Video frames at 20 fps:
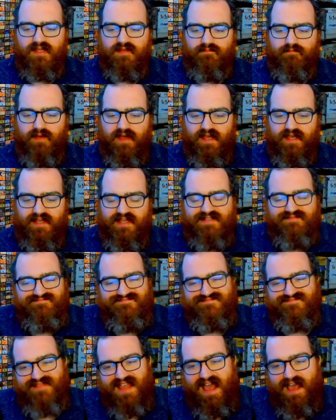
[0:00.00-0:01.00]
But
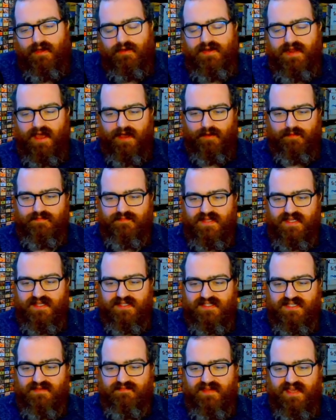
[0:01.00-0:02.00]
I don't know.
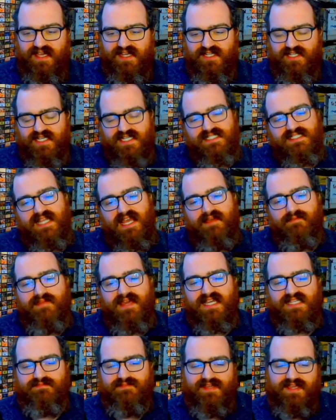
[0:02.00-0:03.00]
To me, it
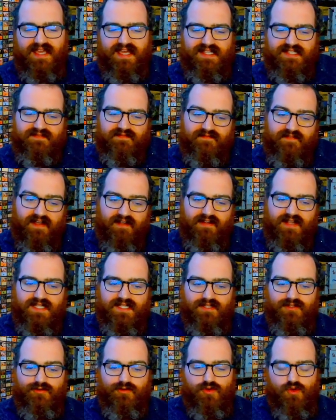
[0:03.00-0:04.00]
makes me, it's a very
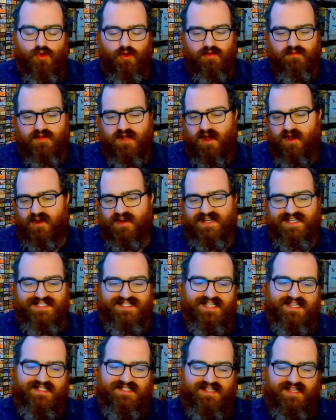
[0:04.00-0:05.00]
lukewarm card. It
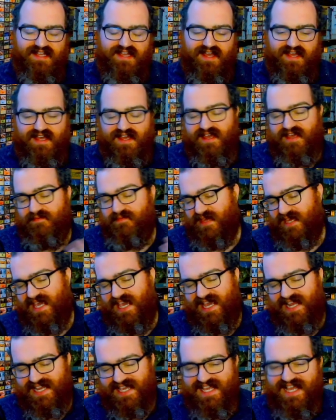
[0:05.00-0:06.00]
does,
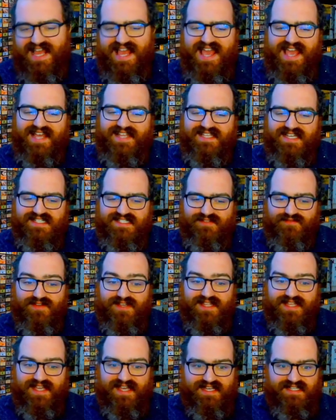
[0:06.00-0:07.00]
mechanic. It doesn't
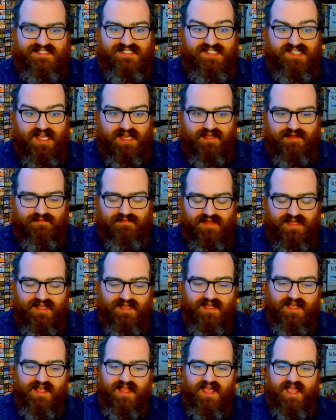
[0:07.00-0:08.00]
really excite me.
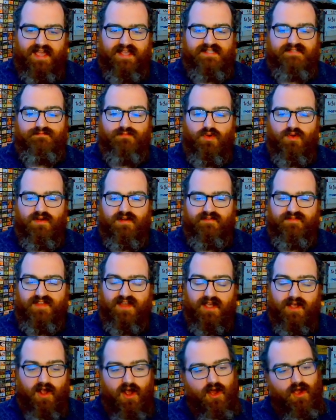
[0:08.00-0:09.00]
It's more of the
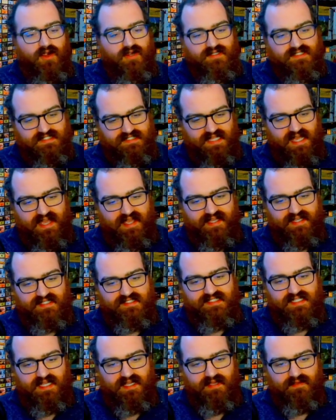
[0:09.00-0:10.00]
cards that
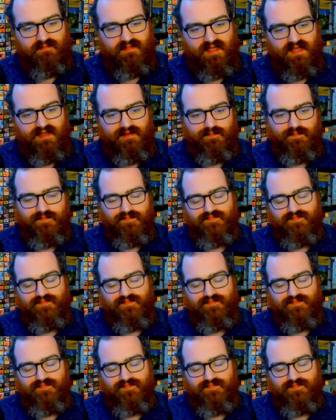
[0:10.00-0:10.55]
excite me.